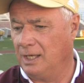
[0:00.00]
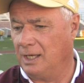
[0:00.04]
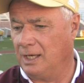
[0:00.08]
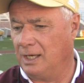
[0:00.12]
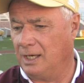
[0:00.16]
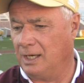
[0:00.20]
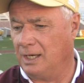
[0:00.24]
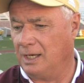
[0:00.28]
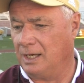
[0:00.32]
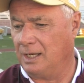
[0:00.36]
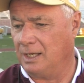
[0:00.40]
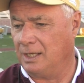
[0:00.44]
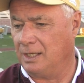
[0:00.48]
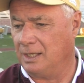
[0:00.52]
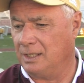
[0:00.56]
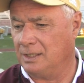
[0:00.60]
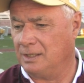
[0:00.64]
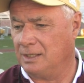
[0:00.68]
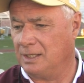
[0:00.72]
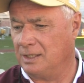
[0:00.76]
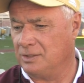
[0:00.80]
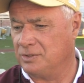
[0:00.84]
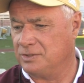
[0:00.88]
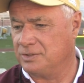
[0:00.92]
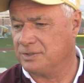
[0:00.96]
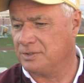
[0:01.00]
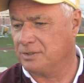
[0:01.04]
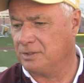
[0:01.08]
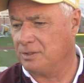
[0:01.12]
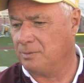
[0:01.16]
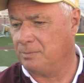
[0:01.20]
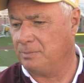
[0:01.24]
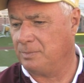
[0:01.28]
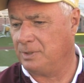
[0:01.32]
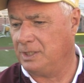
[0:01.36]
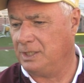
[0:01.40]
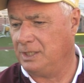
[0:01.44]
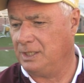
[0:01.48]
And that's going
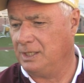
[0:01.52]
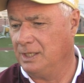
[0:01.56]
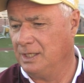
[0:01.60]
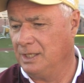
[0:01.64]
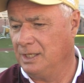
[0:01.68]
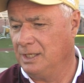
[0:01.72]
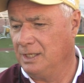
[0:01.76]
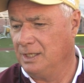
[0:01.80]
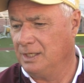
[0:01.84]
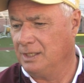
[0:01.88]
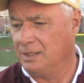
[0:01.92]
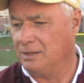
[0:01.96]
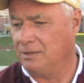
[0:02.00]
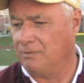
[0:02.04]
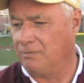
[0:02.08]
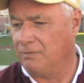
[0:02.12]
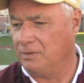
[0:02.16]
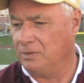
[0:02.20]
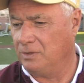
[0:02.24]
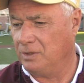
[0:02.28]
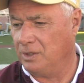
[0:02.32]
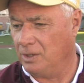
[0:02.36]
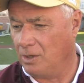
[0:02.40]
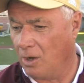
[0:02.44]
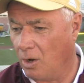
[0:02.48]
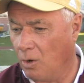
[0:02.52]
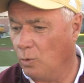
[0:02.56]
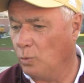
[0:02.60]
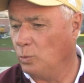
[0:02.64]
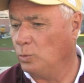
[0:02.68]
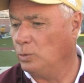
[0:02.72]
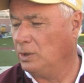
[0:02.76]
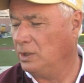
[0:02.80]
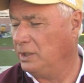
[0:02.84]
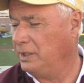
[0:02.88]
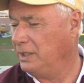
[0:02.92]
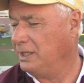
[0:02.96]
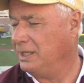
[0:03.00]
to be the
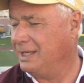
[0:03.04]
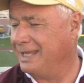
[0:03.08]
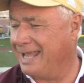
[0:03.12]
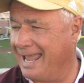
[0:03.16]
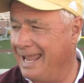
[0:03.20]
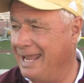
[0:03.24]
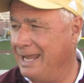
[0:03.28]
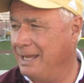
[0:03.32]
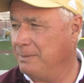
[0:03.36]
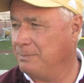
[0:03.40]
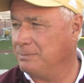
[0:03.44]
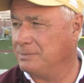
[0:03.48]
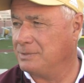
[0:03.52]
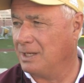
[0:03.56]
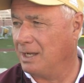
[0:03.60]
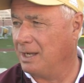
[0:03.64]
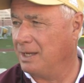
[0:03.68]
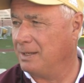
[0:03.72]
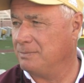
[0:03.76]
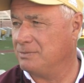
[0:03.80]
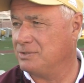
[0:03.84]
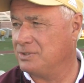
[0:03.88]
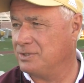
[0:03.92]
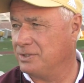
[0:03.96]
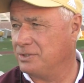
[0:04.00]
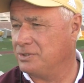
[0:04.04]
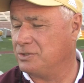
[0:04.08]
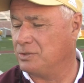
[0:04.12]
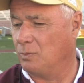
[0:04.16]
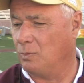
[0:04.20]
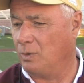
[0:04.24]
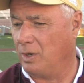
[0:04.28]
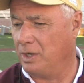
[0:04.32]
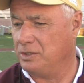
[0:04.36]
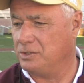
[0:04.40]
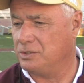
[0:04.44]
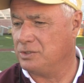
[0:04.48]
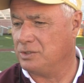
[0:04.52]
only game-type
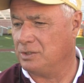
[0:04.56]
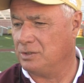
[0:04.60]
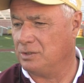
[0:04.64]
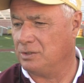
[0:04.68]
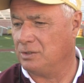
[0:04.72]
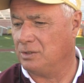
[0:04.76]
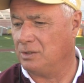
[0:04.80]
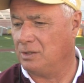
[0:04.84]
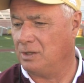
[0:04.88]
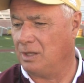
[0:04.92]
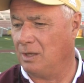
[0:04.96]
situation